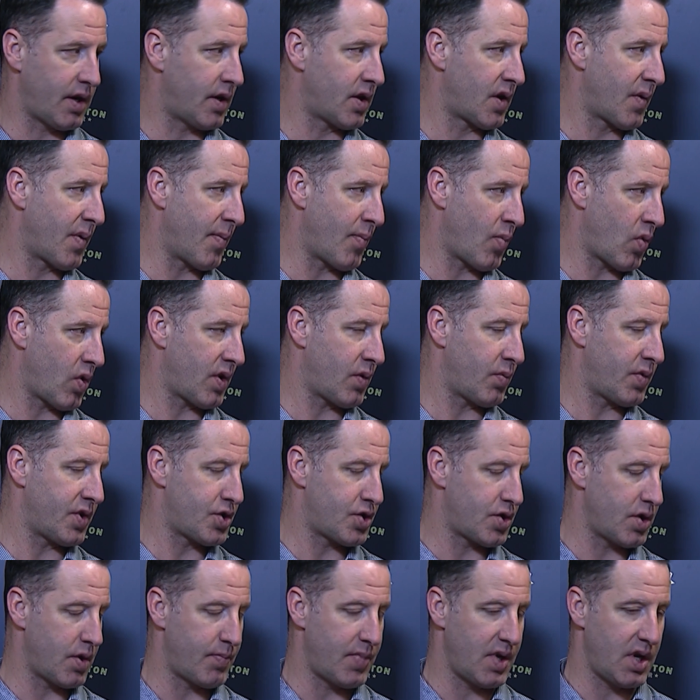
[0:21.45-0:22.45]
a little bit more than we
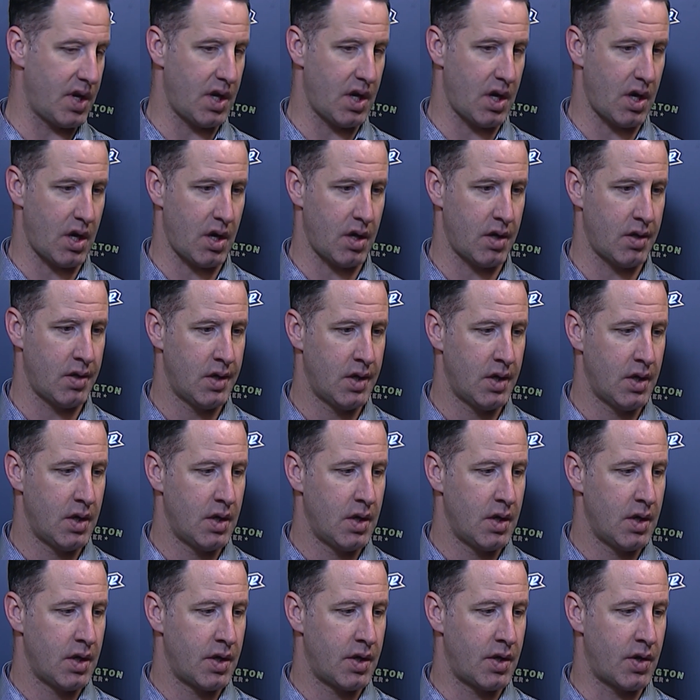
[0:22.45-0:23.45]
should be. Uh,
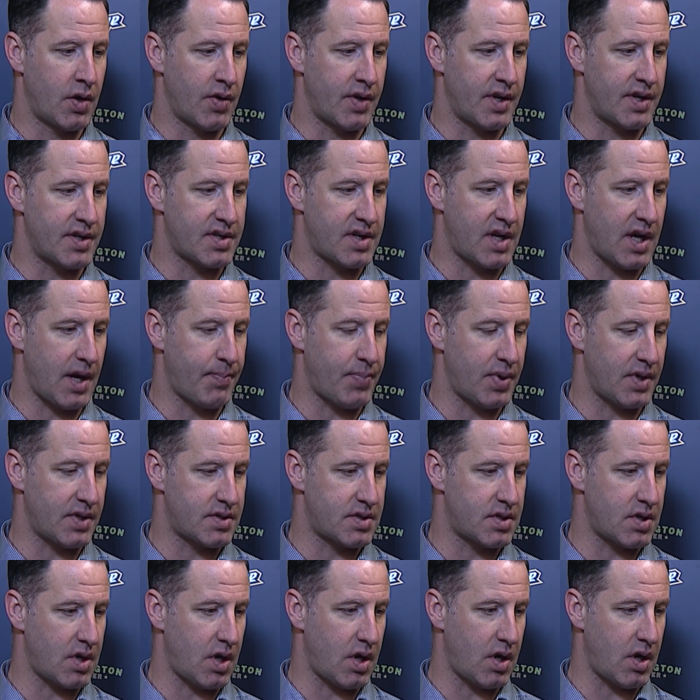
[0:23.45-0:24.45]
you know, they just kept it
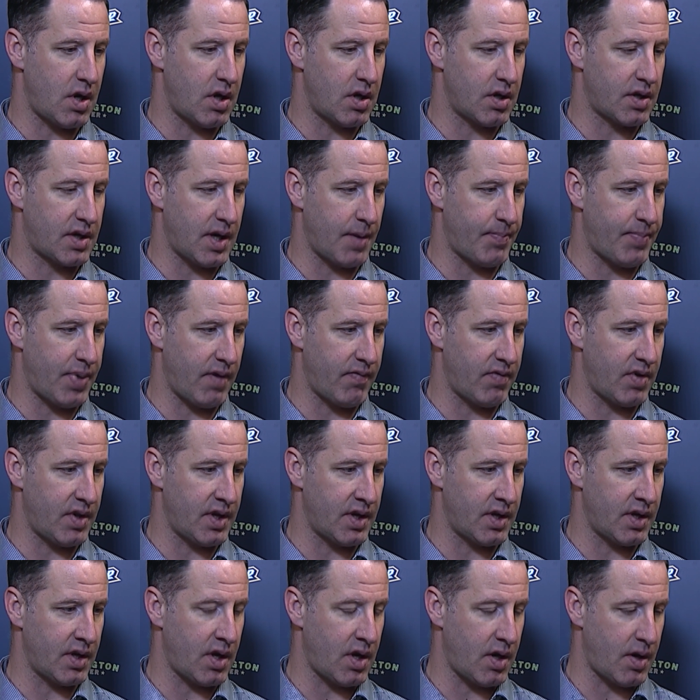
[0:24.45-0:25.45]
kept
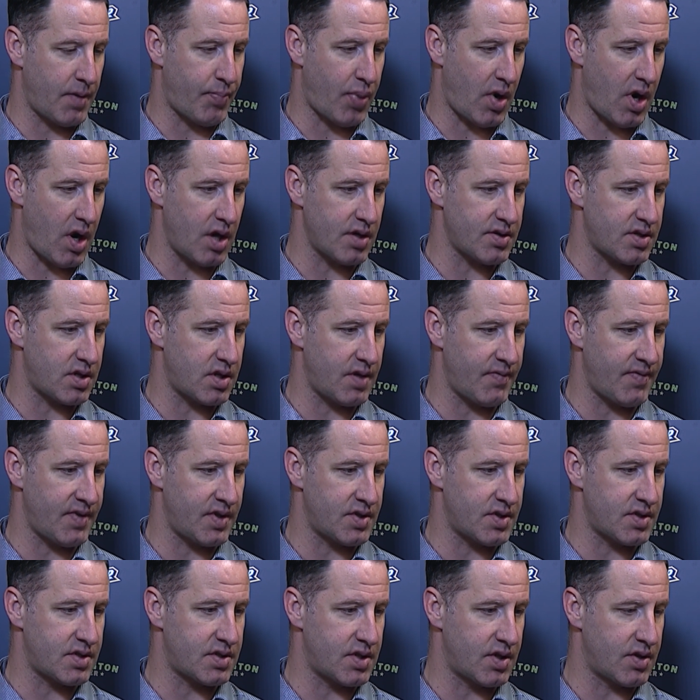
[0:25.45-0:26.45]
everything positive and
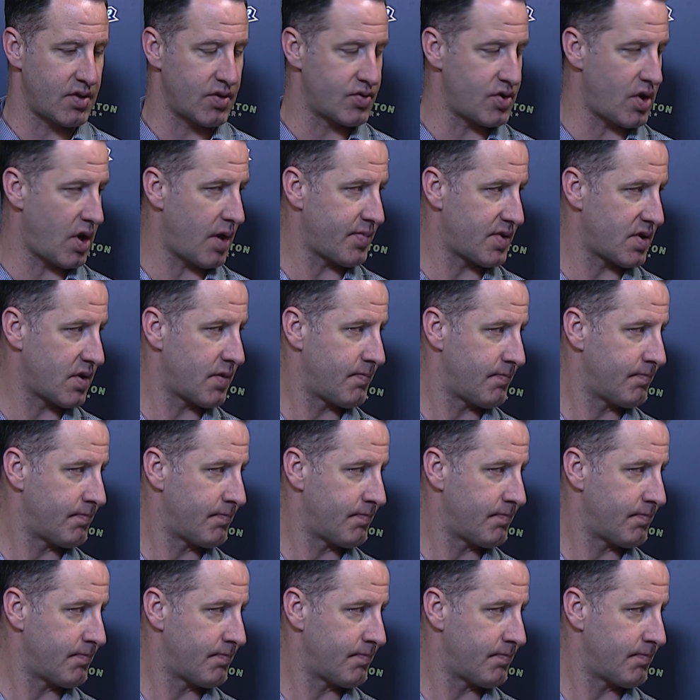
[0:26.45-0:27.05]
just did their jobs